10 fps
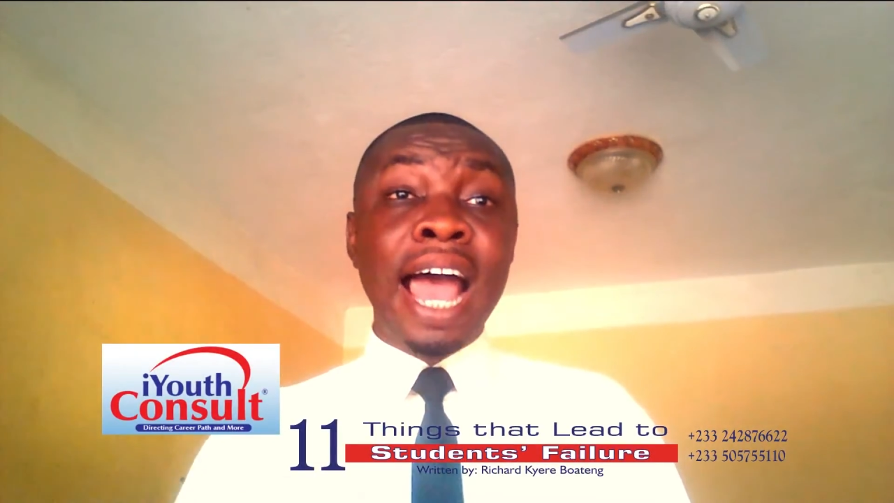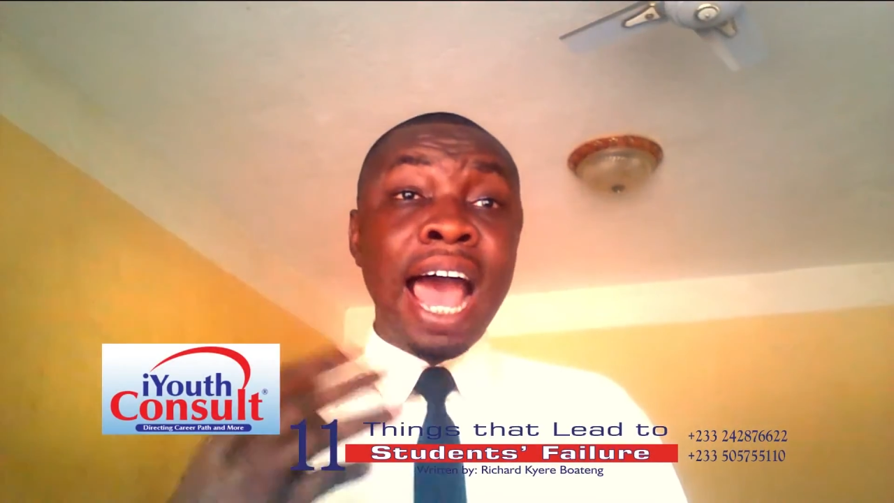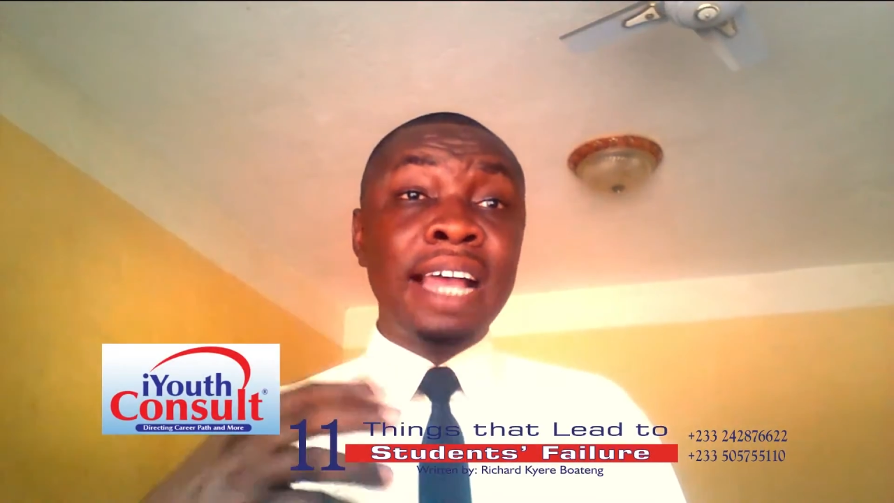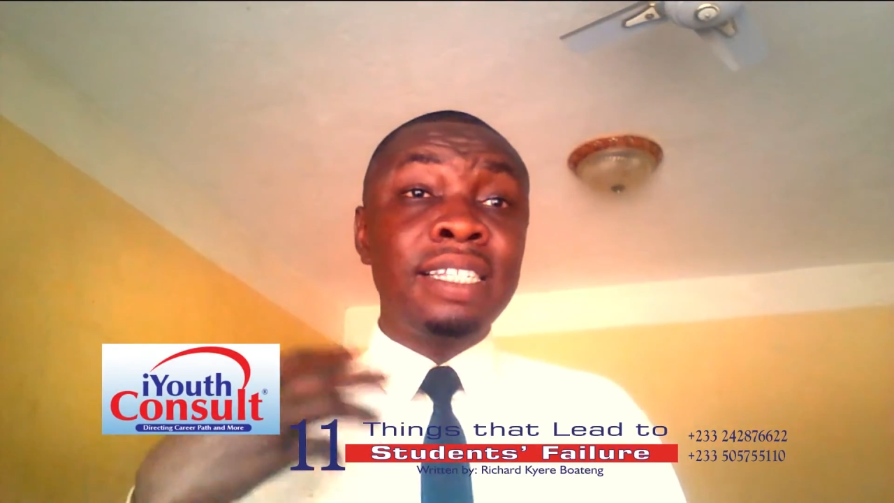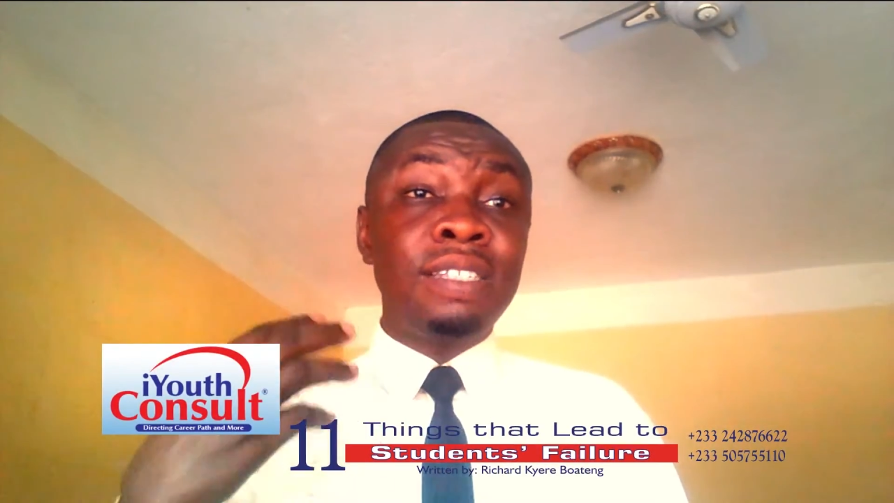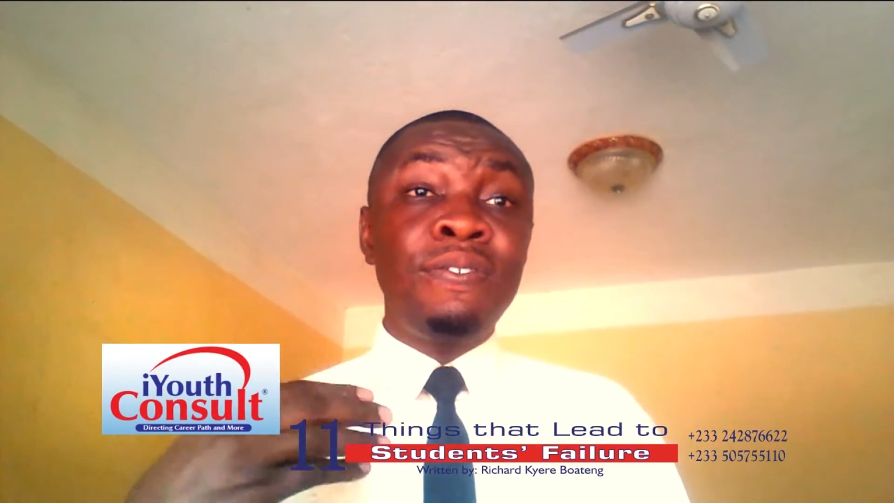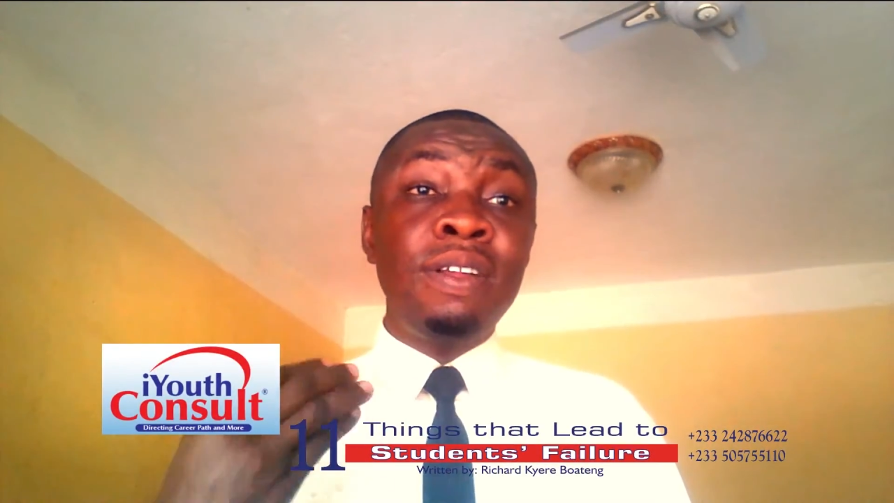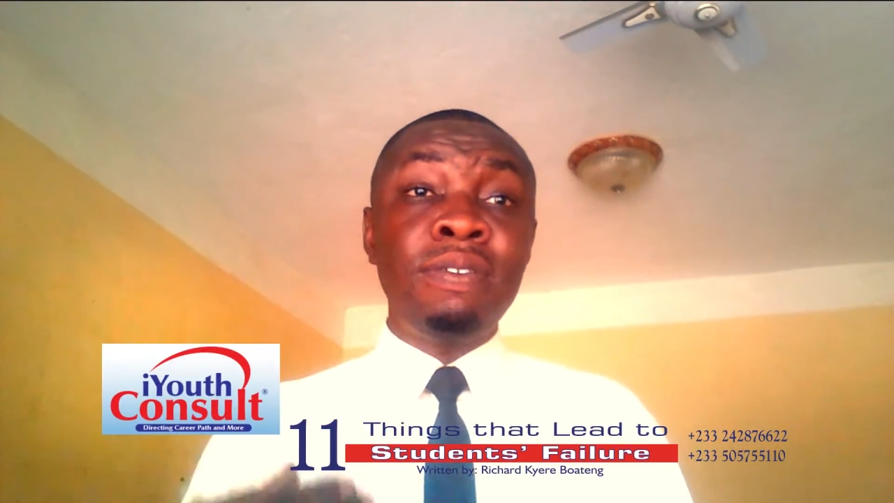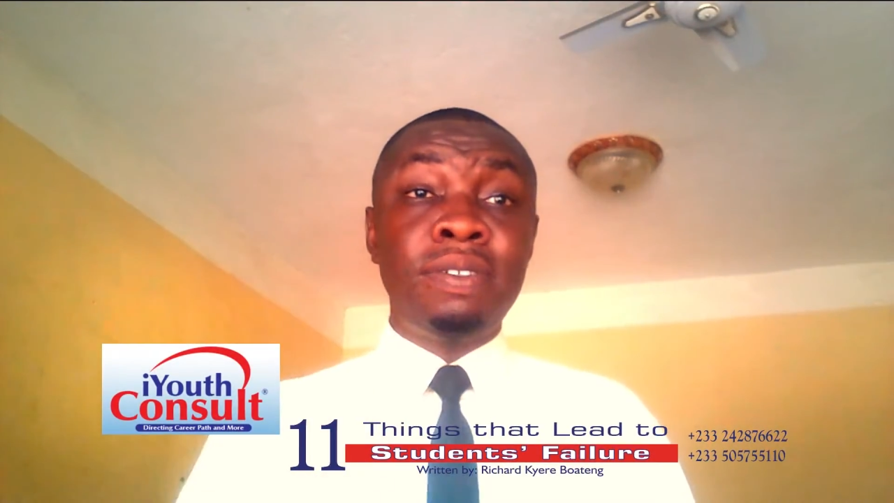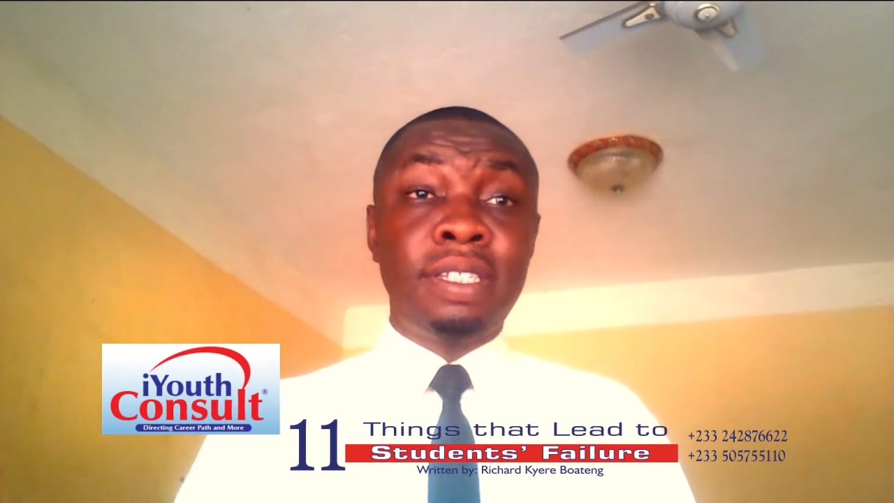are as
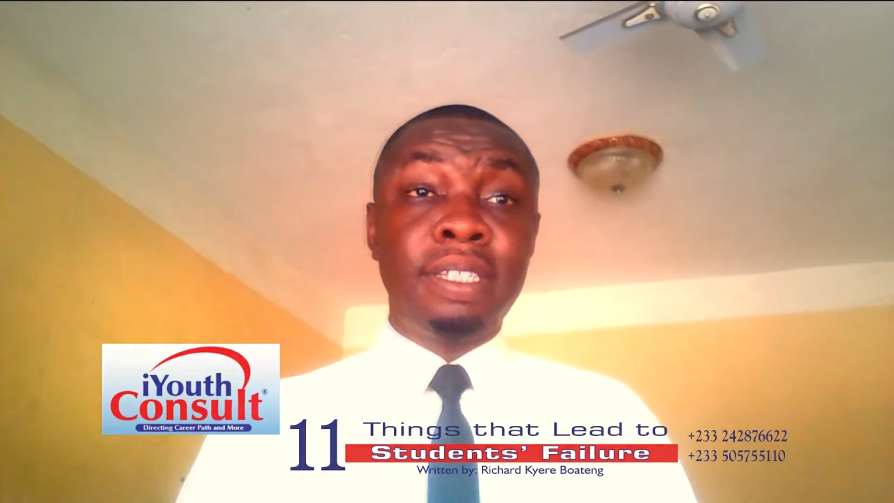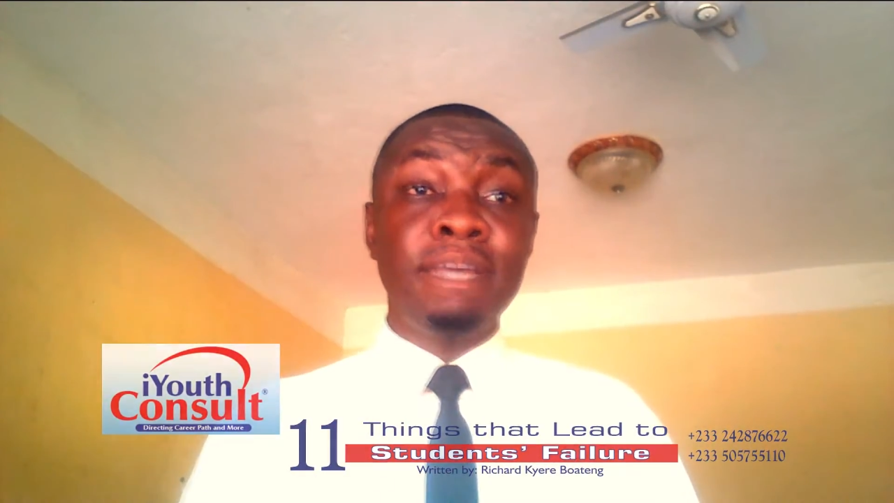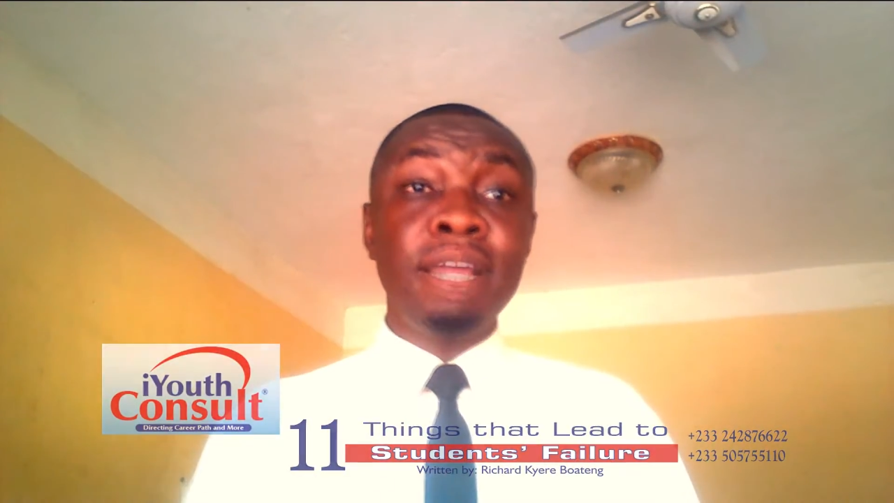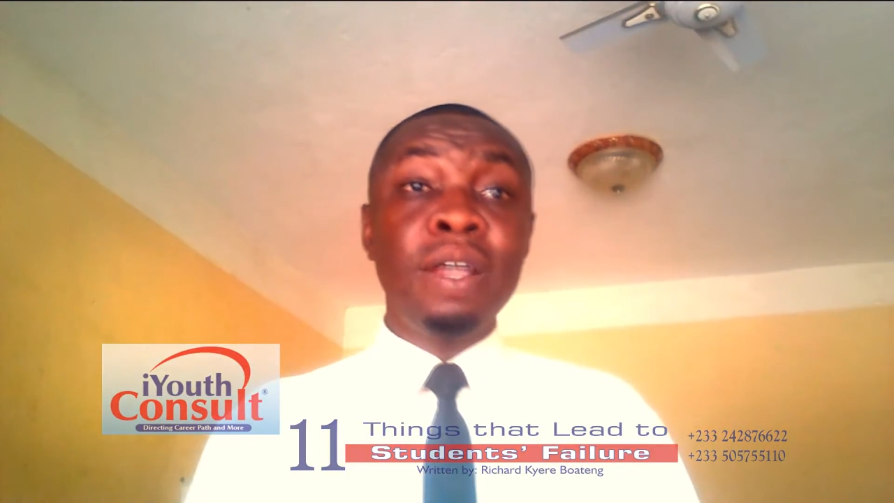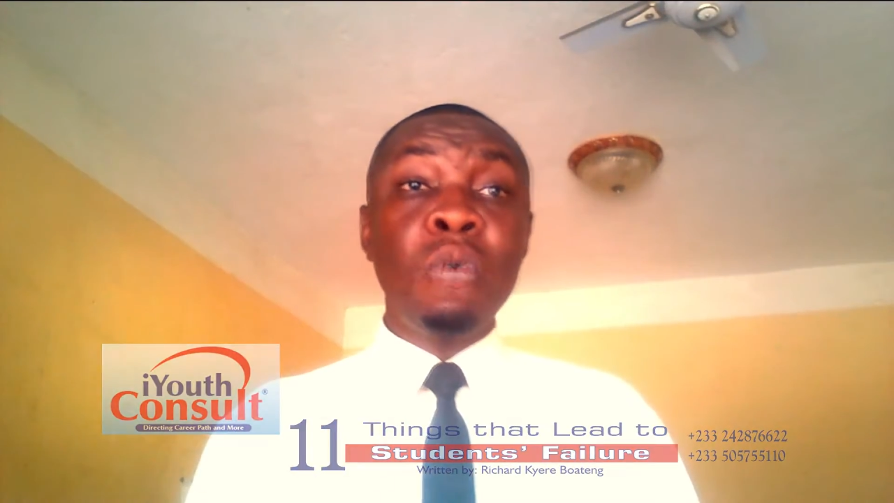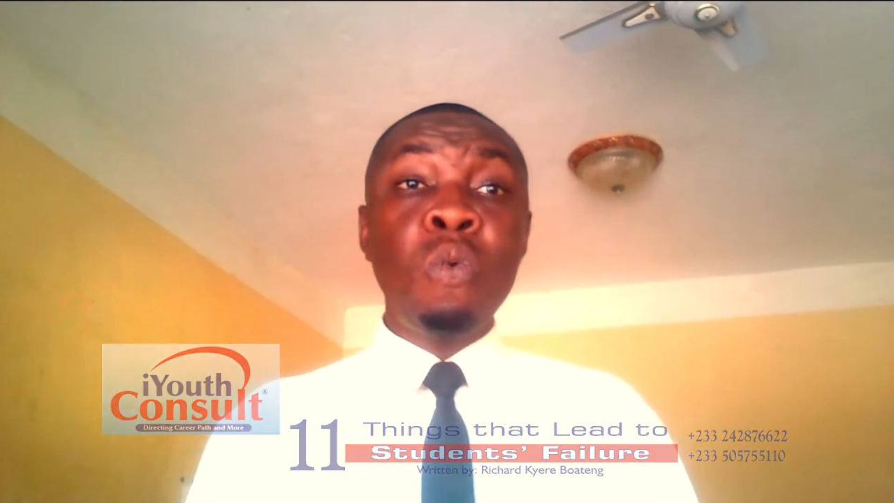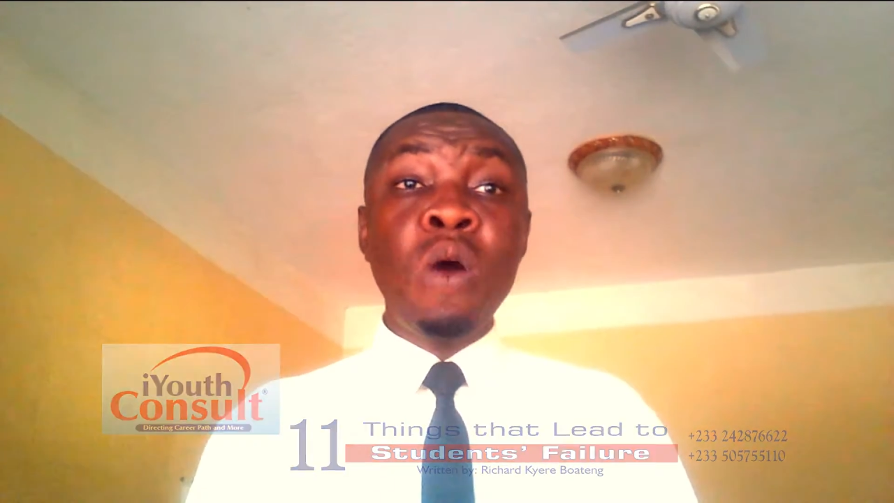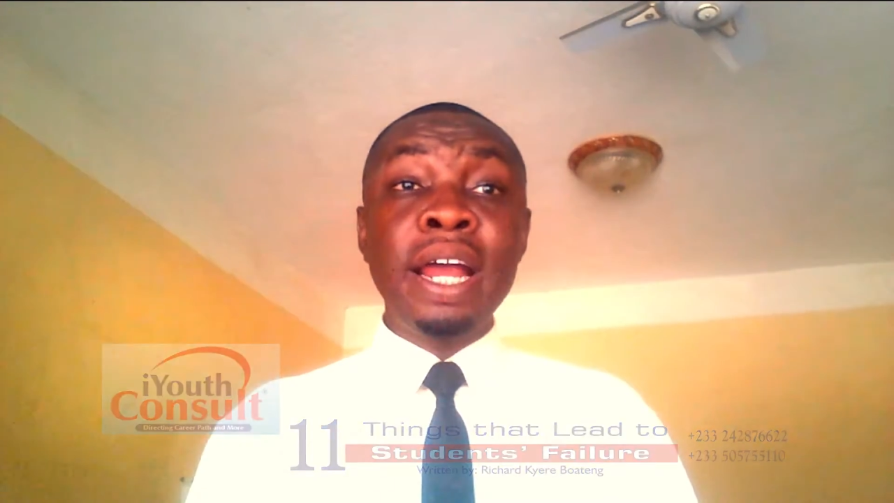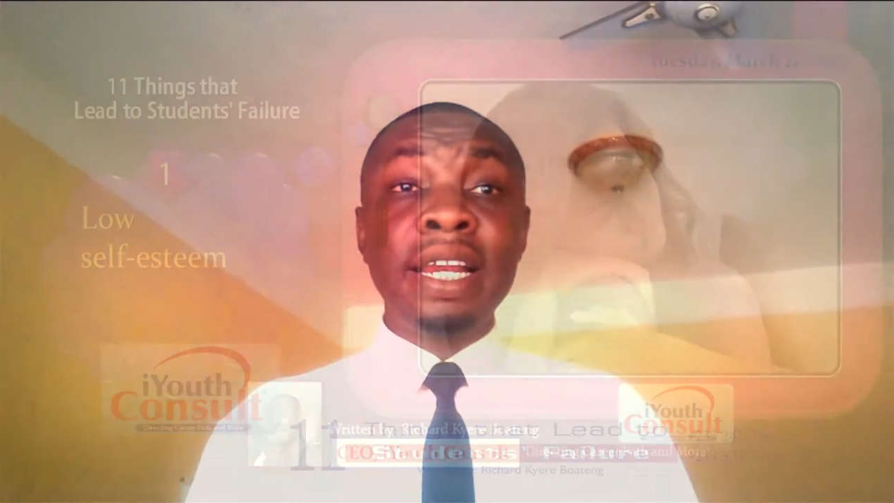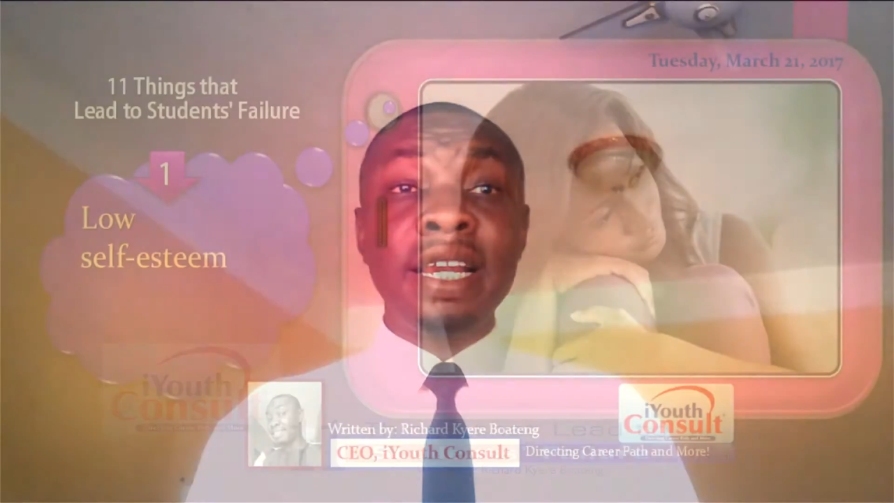follows. 1.